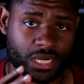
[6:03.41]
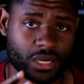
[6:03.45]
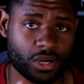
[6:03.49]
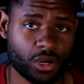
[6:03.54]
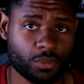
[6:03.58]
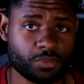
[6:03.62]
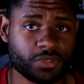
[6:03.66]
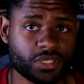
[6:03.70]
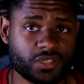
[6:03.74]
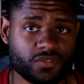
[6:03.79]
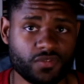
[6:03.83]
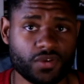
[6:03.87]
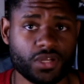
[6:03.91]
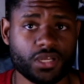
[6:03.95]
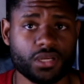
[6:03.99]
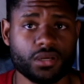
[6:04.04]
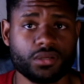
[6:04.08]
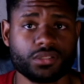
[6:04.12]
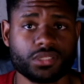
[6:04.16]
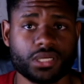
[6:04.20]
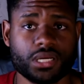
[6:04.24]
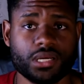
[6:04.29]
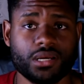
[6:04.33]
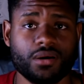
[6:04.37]
I hope these videos
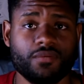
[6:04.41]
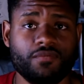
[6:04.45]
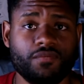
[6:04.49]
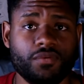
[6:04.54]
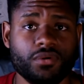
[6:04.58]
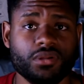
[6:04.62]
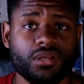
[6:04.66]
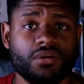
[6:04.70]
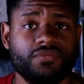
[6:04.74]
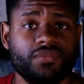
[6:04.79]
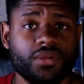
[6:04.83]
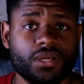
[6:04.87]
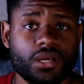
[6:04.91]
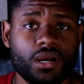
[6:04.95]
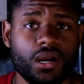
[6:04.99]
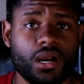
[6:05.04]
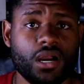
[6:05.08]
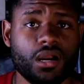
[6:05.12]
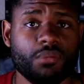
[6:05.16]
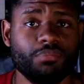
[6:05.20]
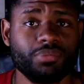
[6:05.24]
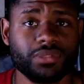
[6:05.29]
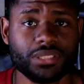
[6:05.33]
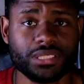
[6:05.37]
are helpful. If they
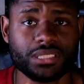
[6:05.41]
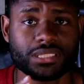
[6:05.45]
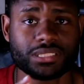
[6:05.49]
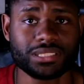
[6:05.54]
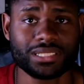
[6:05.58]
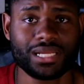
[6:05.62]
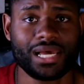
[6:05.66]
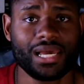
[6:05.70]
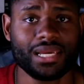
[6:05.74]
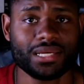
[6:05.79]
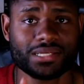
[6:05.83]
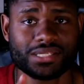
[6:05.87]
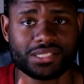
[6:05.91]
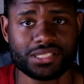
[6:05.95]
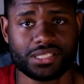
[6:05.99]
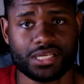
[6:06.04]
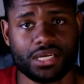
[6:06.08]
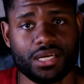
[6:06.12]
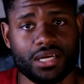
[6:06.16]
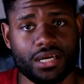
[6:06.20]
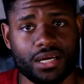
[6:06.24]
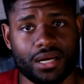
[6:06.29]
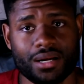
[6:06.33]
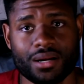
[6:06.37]
are, please like,
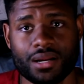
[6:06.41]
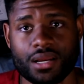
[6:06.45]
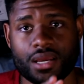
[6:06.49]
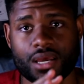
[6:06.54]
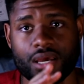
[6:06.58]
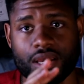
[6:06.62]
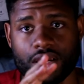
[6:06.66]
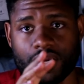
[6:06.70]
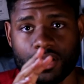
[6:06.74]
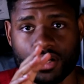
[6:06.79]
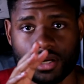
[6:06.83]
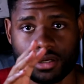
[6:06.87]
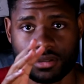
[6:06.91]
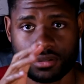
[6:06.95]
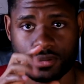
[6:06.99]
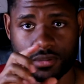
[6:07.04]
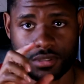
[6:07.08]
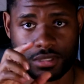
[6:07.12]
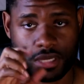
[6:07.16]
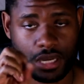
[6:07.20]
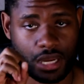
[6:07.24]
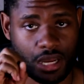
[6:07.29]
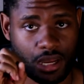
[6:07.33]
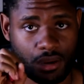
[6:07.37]
share, you know,
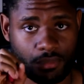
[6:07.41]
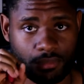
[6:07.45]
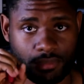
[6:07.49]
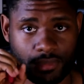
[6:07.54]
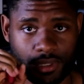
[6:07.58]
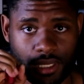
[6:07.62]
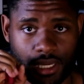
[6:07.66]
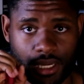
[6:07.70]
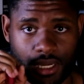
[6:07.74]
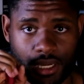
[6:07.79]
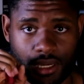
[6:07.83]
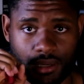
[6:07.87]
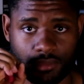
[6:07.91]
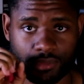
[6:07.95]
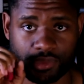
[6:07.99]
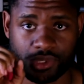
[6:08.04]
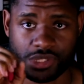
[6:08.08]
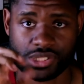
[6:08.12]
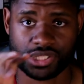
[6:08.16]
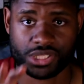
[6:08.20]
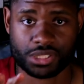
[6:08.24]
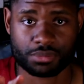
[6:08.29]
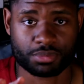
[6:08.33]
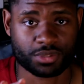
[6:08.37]

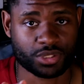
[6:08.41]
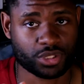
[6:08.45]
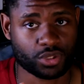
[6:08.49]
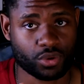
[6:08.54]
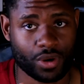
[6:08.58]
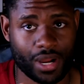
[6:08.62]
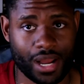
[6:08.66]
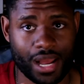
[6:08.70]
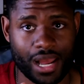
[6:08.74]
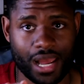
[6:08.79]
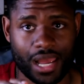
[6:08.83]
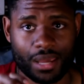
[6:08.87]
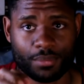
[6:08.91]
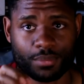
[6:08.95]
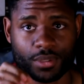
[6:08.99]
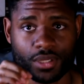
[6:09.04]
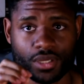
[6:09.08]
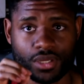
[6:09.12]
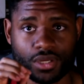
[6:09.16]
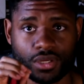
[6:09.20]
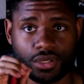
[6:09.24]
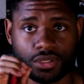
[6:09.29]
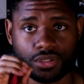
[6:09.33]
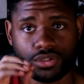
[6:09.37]
subscribe
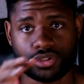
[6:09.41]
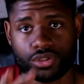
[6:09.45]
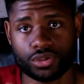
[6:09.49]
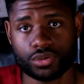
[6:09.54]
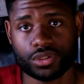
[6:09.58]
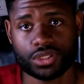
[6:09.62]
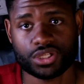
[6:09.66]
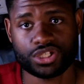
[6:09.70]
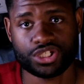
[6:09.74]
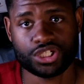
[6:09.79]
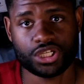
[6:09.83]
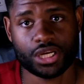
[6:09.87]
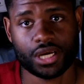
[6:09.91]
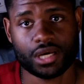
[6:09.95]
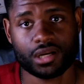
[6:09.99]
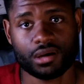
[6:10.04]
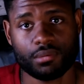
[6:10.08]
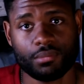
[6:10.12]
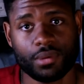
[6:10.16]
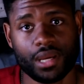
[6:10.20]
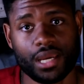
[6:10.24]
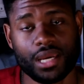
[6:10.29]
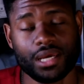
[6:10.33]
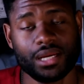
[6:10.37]
to this channel,
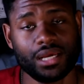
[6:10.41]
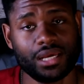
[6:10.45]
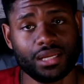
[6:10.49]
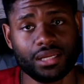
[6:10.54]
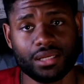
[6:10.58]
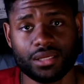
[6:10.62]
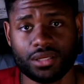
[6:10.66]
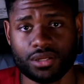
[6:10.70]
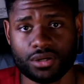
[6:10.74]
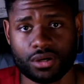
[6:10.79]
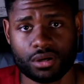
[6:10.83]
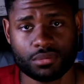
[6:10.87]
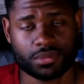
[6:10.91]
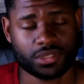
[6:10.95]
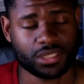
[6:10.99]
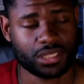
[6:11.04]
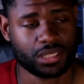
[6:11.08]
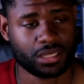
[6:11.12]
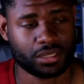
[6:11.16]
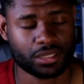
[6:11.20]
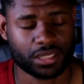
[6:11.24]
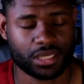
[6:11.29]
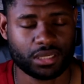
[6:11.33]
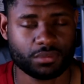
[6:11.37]
man. And then, you know what I'm
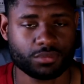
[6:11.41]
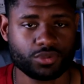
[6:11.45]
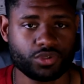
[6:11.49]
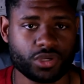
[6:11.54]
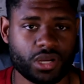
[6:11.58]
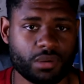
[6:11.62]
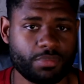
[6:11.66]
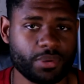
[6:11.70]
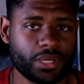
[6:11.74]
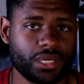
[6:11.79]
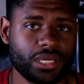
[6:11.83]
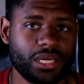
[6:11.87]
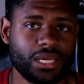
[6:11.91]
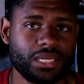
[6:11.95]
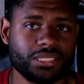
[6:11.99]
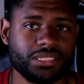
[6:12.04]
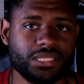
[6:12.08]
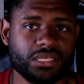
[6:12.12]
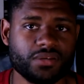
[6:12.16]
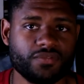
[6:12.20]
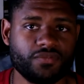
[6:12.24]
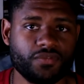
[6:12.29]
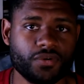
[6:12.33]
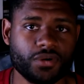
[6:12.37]
saying? I'll keep dropping
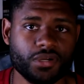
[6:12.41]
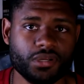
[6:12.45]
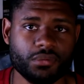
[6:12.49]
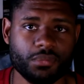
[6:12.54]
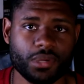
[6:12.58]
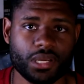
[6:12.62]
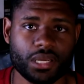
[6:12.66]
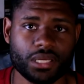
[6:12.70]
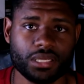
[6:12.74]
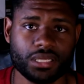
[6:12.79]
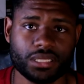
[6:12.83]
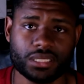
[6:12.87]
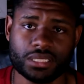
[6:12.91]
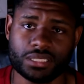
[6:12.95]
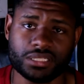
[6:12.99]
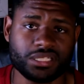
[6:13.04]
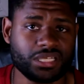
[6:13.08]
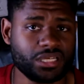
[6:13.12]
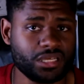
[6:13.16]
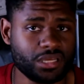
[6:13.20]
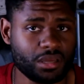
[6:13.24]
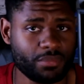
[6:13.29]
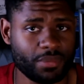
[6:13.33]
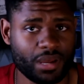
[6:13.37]
content for you, man, and
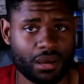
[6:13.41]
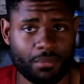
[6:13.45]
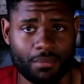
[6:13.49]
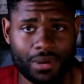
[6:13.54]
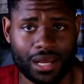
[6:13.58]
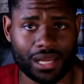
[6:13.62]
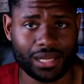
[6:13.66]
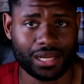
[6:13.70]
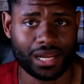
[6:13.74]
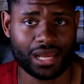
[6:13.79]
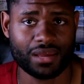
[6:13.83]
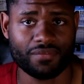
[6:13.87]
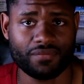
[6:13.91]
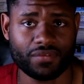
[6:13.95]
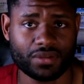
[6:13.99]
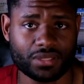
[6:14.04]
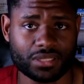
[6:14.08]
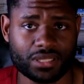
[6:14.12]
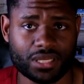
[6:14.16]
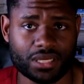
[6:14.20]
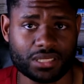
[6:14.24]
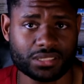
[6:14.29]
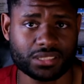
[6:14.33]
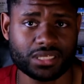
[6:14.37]
tell you about my life and
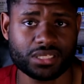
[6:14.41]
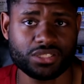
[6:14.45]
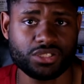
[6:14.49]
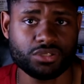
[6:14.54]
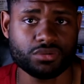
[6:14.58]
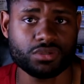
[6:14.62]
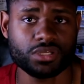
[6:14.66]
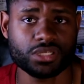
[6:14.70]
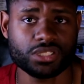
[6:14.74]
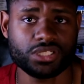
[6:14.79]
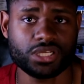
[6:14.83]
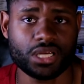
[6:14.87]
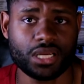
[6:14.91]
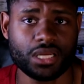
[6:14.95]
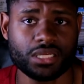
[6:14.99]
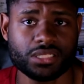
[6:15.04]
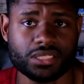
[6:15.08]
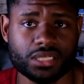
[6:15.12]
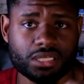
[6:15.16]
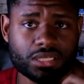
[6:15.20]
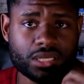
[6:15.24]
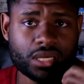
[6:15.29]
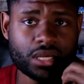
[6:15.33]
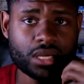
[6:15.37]
things that you can change.
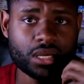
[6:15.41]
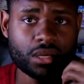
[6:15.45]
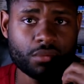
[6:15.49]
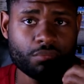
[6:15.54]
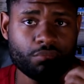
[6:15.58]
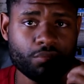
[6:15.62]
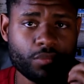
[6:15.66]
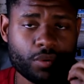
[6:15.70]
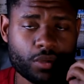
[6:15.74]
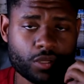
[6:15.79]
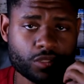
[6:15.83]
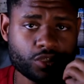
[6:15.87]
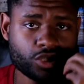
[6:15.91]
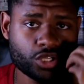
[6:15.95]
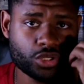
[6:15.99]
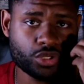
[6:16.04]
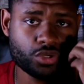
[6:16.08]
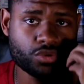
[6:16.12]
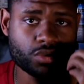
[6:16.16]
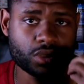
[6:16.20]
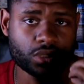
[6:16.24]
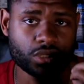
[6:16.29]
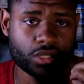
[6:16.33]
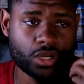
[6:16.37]
And so
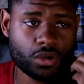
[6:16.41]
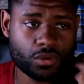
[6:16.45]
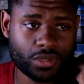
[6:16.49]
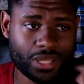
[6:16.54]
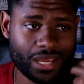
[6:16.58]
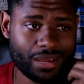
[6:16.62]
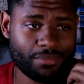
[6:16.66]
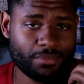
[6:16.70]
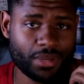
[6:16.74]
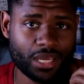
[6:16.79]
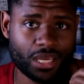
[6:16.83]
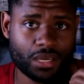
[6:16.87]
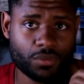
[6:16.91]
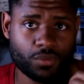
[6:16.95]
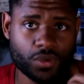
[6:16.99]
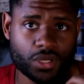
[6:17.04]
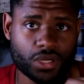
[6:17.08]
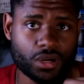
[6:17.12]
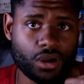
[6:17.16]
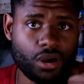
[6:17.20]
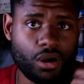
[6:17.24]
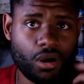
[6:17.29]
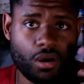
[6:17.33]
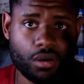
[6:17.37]
you can know that, man, we
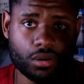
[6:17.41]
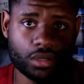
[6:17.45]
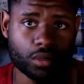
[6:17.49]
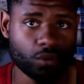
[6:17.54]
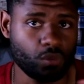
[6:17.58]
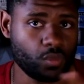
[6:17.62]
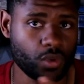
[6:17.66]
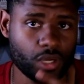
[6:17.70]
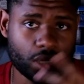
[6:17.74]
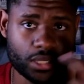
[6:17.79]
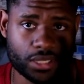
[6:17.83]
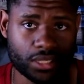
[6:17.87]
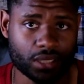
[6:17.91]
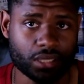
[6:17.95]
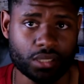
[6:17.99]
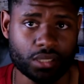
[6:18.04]
all are one.